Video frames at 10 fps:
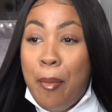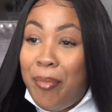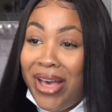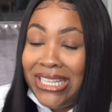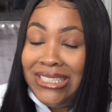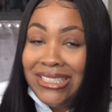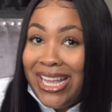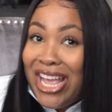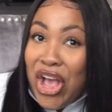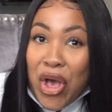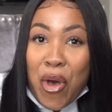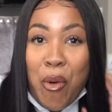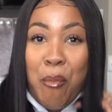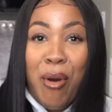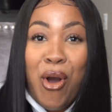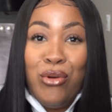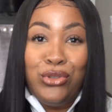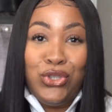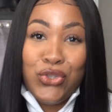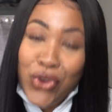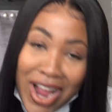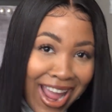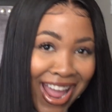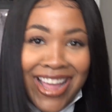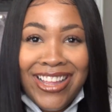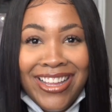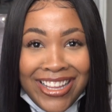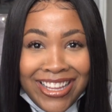Bust down, bone straight.